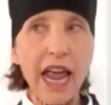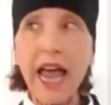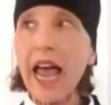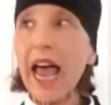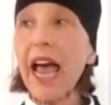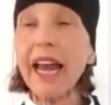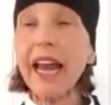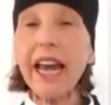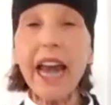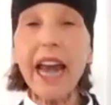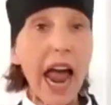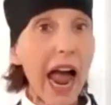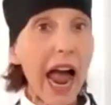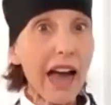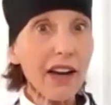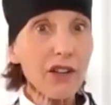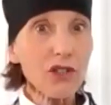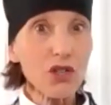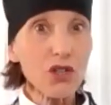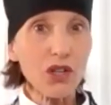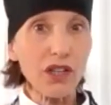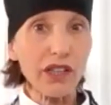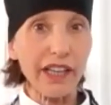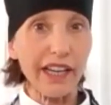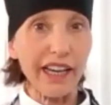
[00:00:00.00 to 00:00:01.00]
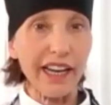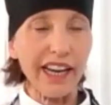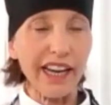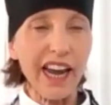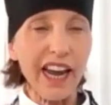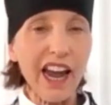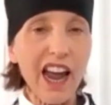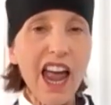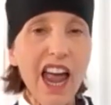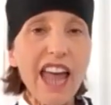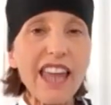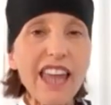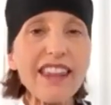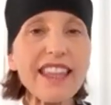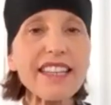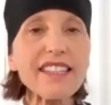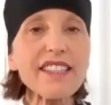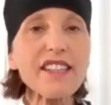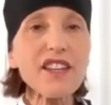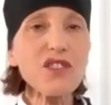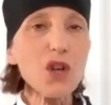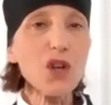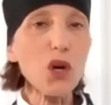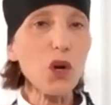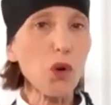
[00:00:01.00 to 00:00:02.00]
And actually, this
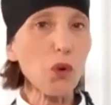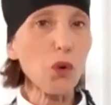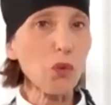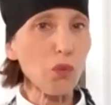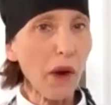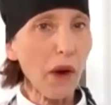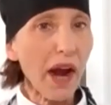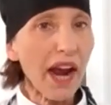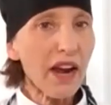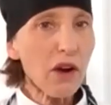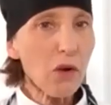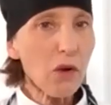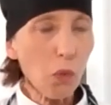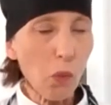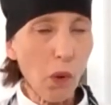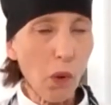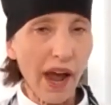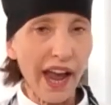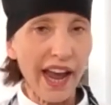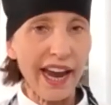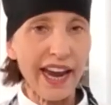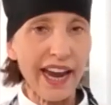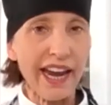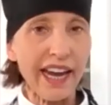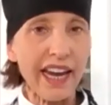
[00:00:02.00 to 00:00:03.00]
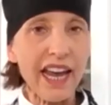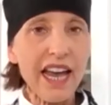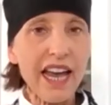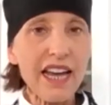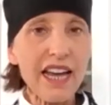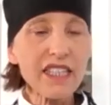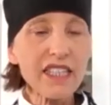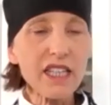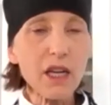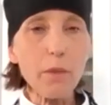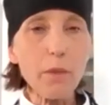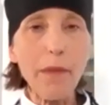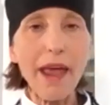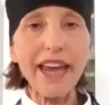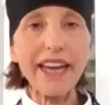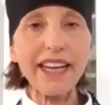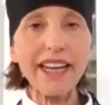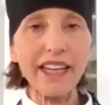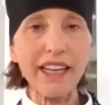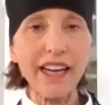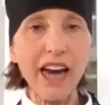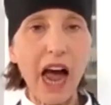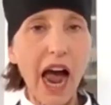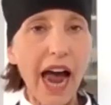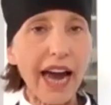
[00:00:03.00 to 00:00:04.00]
is a great way to make
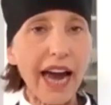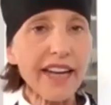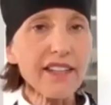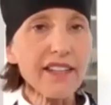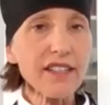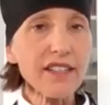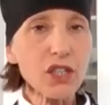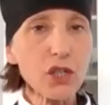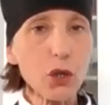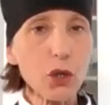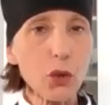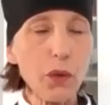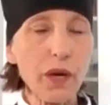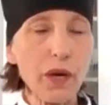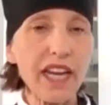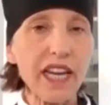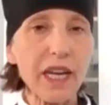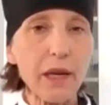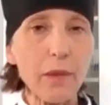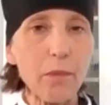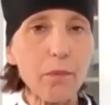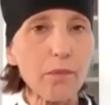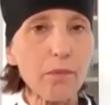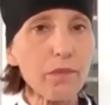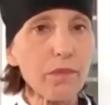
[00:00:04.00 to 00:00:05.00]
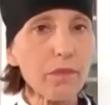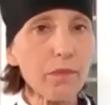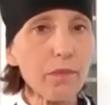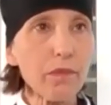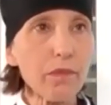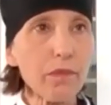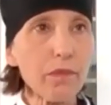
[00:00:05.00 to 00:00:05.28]
an ice cream